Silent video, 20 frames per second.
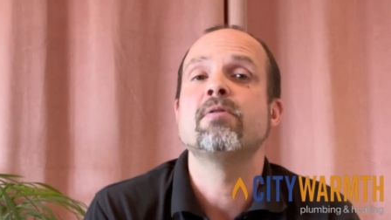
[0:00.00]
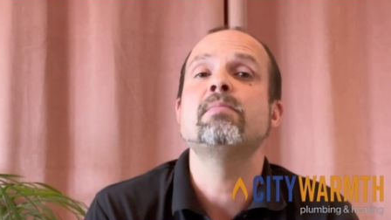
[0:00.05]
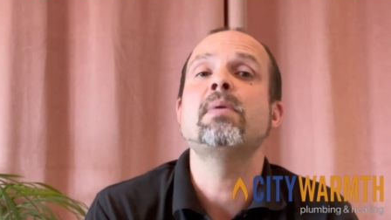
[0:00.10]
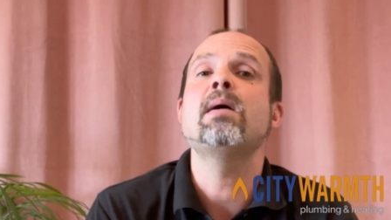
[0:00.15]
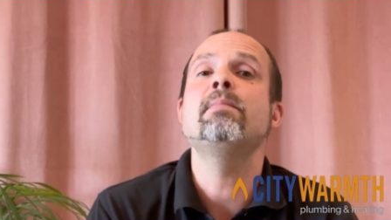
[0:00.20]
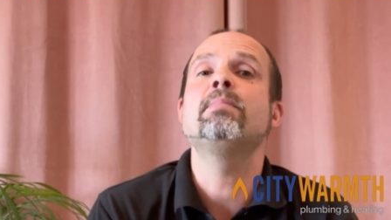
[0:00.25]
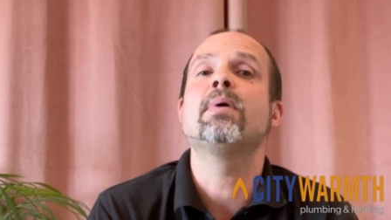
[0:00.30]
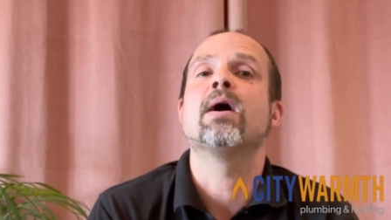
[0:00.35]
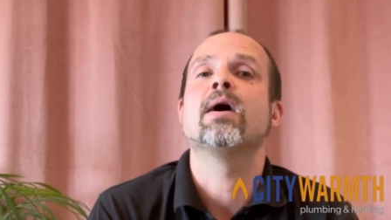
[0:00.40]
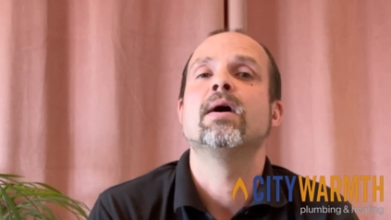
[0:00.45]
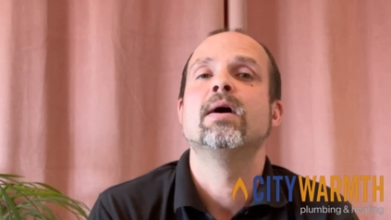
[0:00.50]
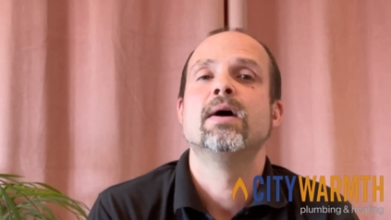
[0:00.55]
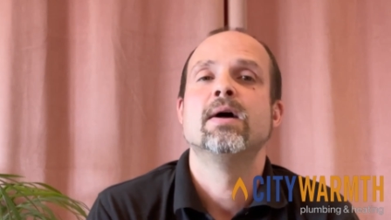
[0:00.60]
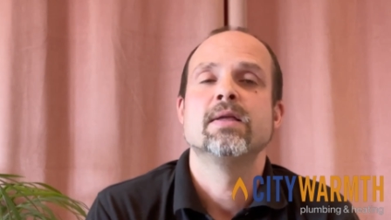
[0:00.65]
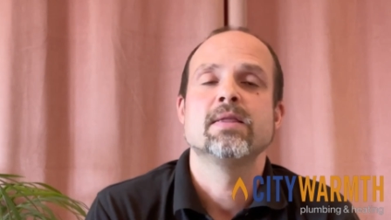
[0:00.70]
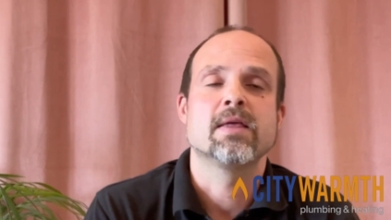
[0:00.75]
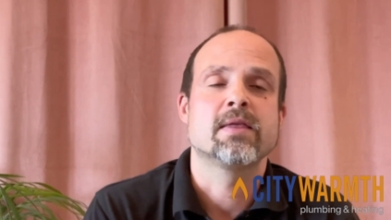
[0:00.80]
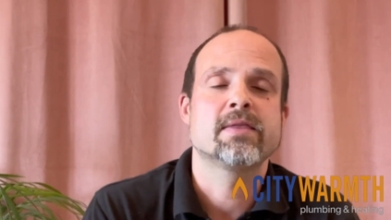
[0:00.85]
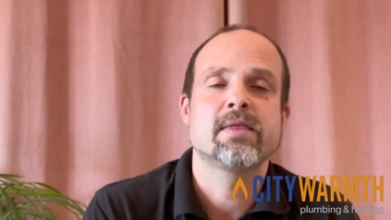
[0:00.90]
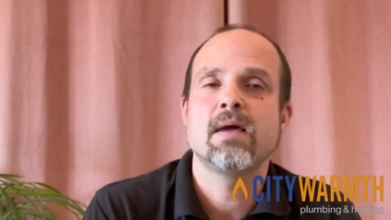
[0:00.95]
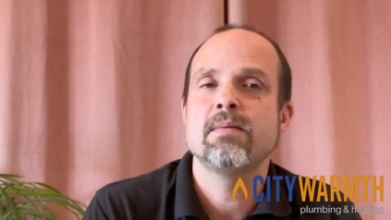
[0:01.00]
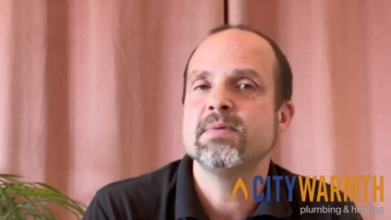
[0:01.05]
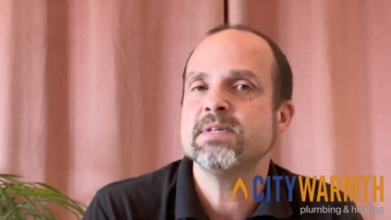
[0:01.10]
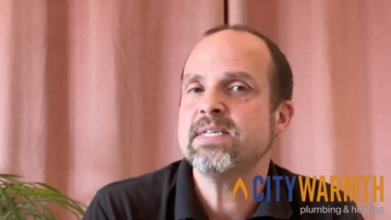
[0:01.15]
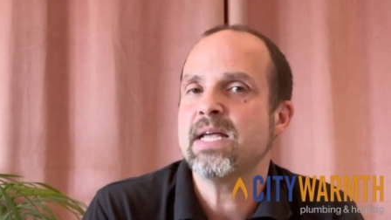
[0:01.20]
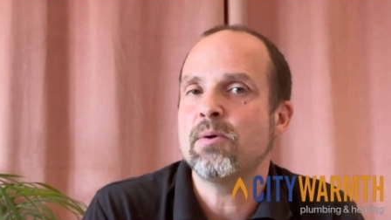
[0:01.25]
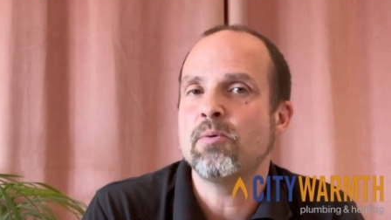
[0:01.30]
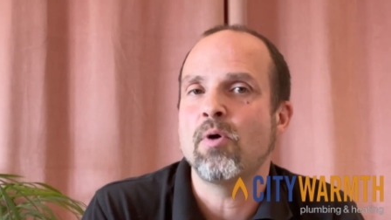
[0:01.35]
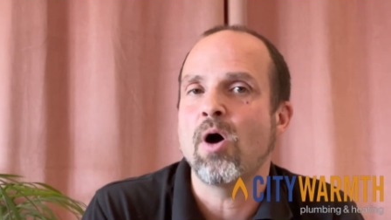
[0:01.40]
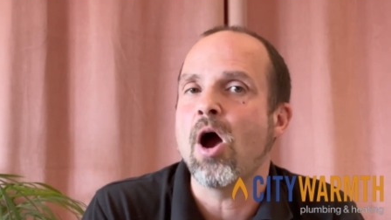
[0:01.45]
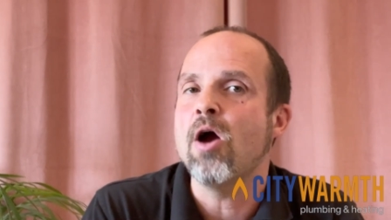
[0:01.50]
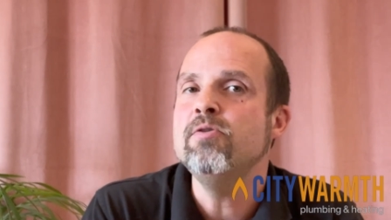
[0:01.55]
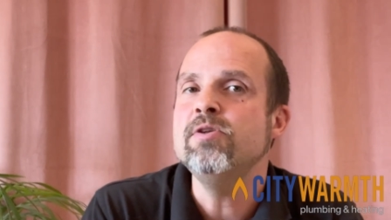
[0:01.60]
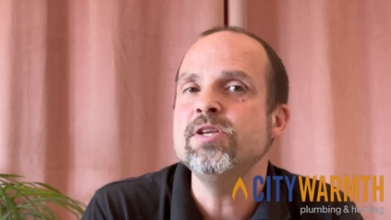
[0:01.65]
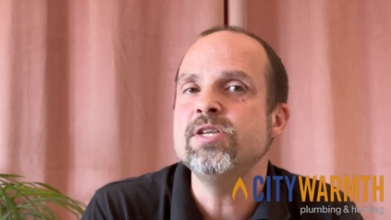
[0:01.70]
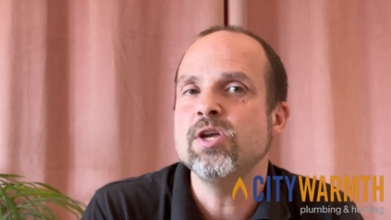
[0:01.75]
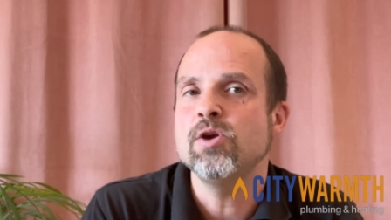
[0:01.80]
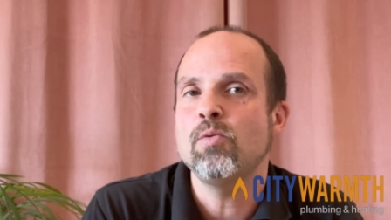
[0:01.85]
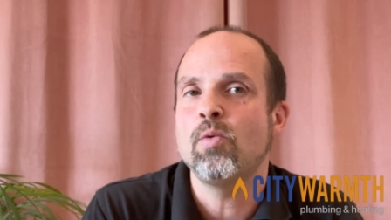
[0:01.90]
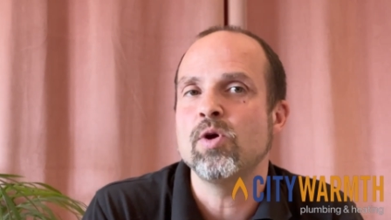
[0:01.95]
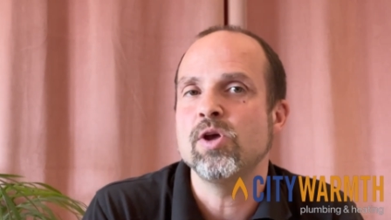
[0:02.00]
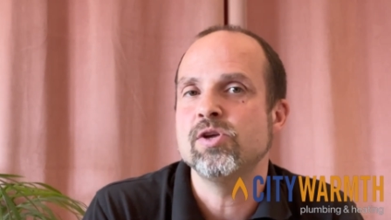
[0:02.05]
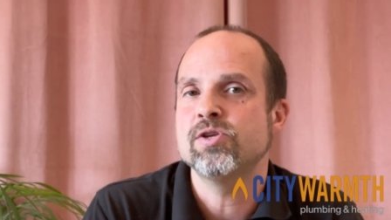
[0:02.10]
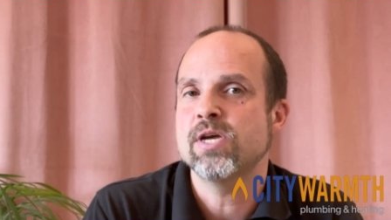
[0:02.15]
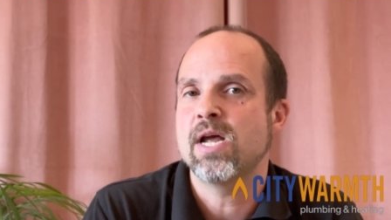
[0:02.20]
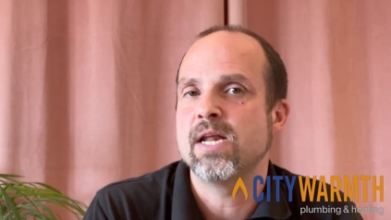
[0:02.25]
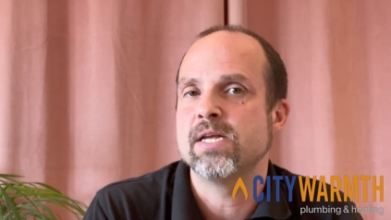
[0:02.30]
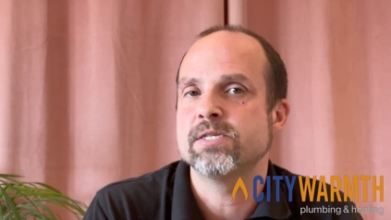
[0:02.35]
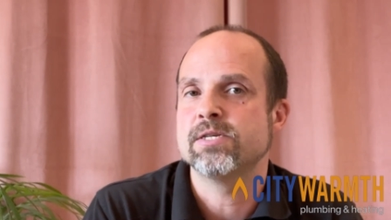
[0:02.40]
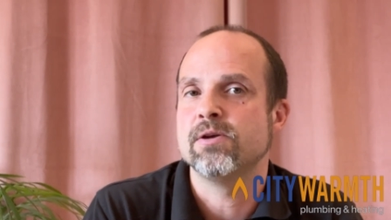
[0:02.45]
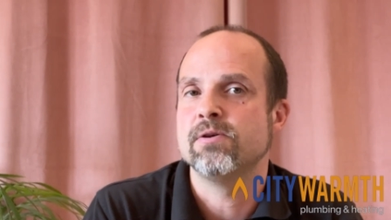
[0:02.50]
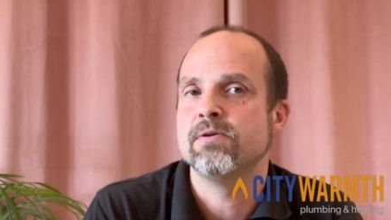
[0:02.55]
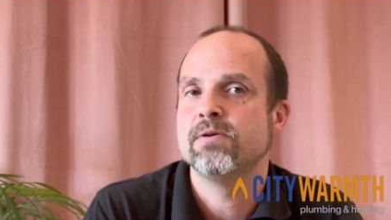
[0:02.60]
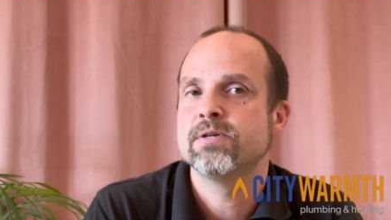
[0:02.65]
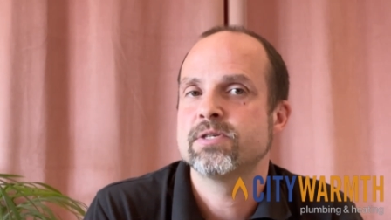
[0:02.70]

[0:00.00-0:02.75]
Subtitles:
Remember, the thermostat will only do what you tell it to,